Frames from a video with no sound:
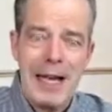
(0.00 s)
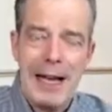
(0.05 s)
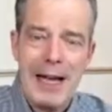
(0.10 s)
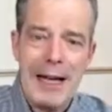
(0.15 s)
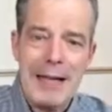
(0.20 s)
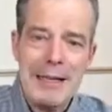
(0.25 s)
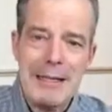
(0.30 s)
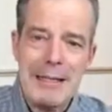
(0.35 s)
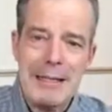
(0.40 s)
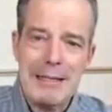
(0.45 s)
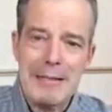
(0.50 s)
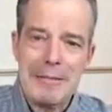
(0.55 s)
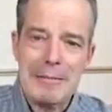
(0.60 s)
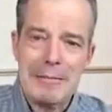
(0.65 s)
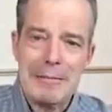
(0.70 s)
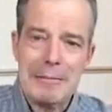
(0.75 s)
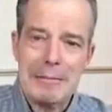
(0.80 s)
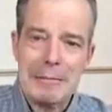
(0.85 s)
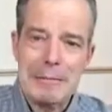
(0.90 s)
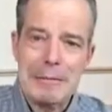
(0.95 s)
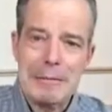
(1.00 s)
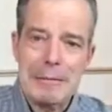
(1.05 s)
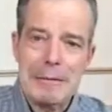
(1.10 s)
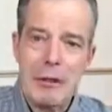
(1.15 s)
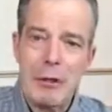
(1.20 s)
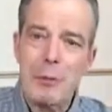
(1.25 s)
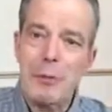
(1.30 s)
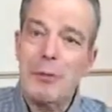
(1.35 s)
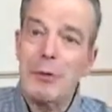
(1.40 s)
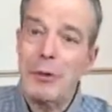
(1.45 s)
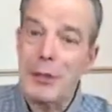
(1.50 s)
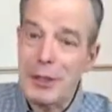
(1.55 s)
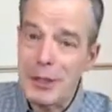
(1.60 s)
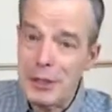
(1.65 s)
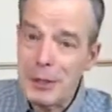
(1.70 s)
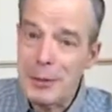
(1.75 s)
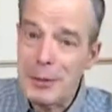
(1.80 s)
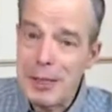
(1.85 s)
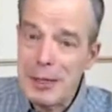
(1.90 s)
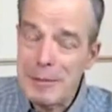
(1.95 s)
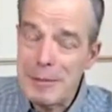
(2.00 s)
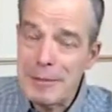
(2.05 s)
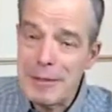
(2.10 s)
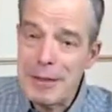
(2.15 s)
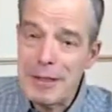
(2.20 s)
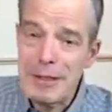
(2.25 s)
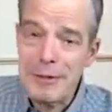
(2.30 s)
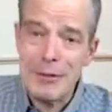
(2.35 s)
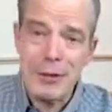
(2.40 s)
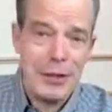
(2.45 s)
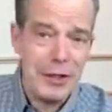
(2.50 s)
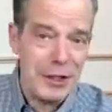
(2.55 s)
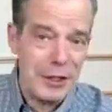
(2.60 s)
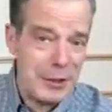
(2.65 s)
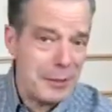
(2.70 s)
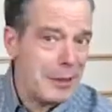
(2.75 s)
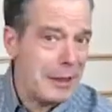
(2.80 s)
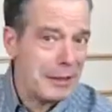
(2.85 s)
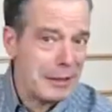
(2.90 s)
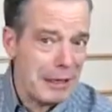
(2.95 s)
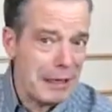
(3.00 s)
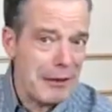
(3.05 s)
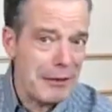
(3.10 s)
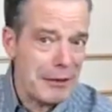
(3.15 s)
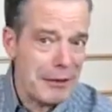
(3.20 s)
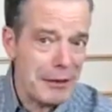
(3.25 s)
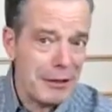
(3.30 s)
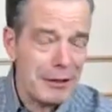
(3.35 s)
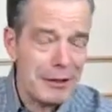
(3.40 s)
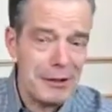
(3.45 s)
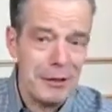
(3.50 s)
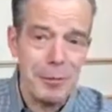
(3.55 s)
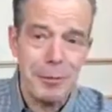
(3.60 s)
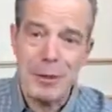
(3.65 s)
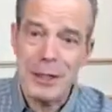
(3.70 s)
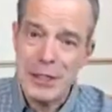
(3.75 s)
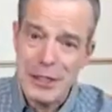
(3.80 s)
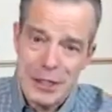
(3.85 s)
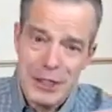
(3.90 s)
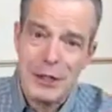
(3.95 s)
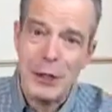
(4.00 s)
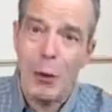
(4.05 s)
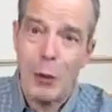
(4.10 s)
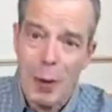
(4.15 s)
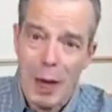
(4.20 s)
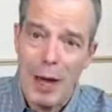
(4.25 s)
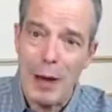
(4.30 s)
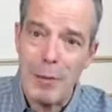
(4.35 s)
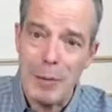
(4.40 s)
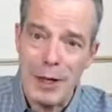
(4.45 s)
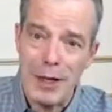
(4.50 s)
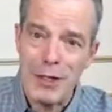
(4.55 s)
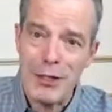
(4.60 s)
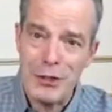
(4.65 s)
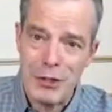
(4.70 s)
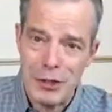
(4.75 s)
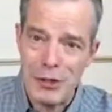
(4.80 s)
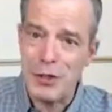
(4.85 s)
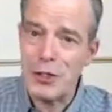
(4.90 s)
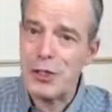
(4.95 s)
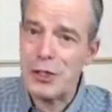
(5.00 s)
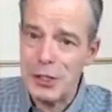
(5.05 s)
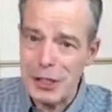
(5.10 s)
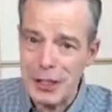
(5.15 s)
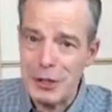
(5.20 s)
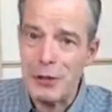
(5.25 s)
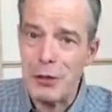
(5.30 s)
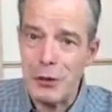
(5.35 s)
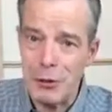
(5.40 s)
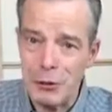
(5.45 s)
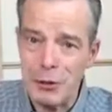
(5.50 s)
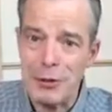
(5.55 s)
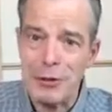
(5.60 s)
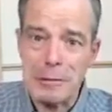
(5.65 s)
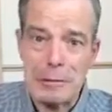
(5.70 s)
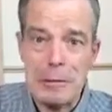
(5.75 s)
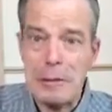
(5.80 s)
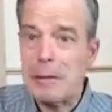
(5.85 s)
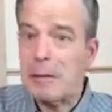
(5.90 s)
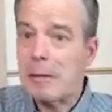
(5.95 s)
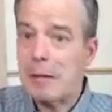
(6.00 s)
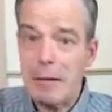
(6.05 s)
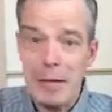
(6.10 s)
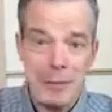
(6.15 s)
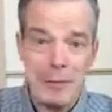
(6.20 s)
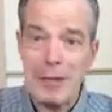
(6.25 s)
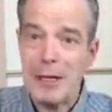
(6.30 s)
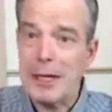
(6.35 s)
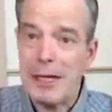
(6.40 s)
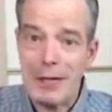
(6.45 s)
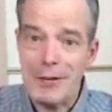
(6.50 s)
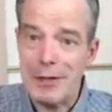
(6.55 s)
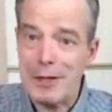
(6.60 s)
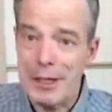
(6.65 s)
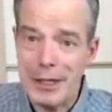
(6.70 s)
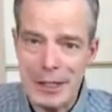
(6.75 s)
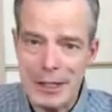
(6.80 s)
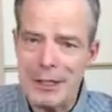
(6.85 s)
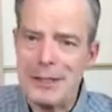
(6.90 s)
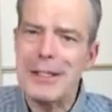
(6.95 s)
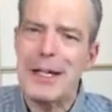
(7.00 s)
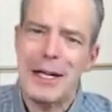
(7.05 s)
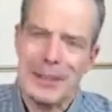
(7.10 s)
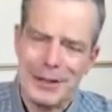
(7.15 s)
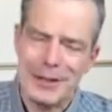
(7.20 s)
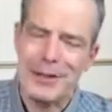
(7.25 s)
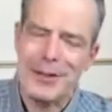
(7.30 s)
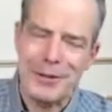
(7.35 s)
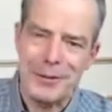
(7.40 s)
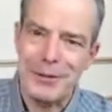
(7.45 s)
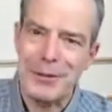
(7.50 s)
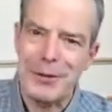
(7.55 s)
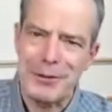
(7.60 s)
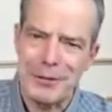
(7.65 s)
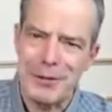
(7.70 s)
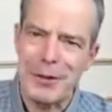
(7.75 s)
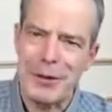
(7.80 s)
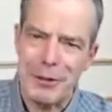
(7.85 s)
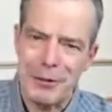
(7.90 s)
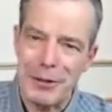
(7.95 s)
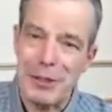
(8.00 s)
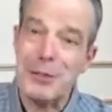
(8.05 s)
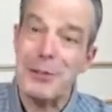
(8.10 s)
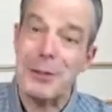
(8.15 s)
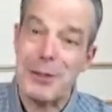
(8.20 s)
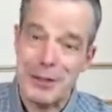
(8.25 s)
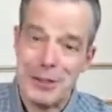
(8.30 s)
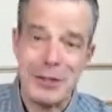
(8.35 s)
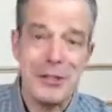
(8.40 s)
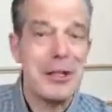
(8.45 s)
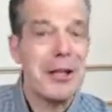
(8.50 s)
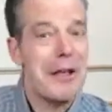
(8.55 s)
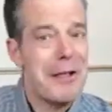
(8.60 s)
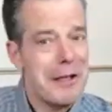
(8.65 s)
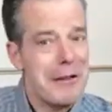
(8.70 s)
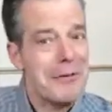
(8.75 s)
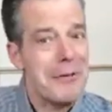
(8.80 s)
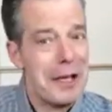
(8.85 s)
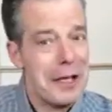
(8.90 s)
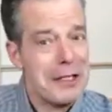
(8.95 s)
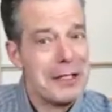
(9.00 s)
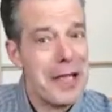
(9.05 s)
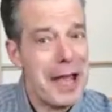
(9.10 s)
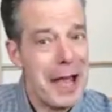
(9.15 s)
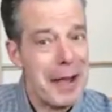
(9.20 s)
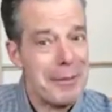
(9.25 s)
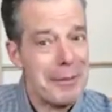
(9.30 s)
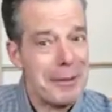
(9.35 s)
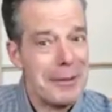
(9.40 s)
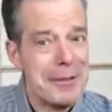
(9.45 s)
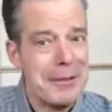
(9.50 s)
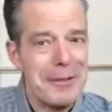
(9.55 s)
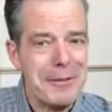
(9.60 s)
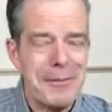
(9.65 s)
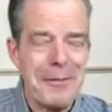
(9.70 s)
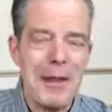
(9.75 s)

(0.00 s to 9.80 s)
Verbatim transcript: I uh, hope you can hear me. If you can hear me loud and clear, please hit the wow button just so that I know that I'm not having any technical difficulties because that's happened.